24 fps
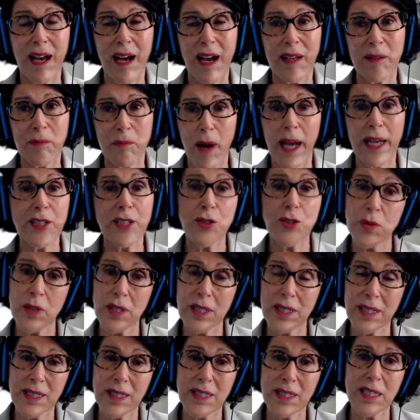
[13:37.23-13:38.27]
on my
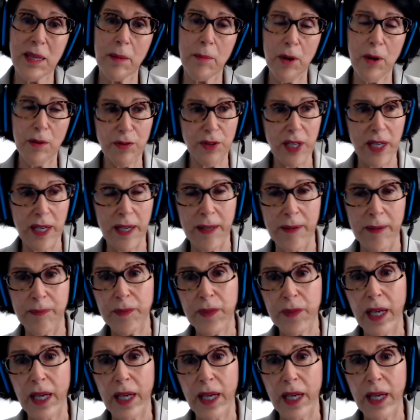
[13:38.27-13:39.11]
street and some of the